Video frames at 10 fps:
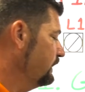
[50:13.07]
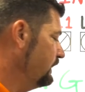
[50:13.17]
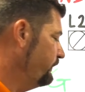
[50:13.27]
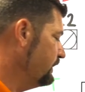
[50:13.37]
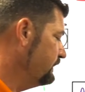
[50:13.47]

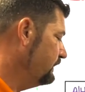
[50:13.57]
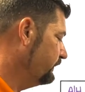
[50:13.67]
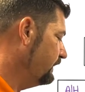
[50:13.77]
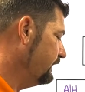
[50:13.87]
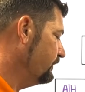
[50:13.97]
If you can
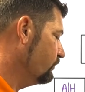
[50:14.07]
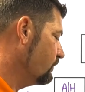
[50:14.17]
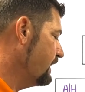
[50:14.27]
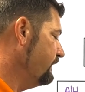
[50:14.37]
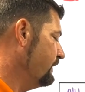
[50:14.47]
disconnect it
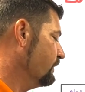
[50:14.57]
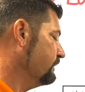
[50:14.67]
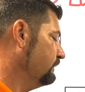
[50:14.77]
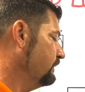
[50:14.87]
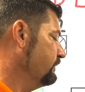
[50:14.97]
right there at
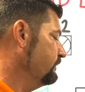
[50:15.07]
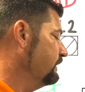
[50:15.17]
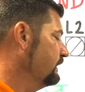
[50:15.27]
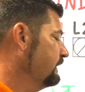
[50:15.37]
the load,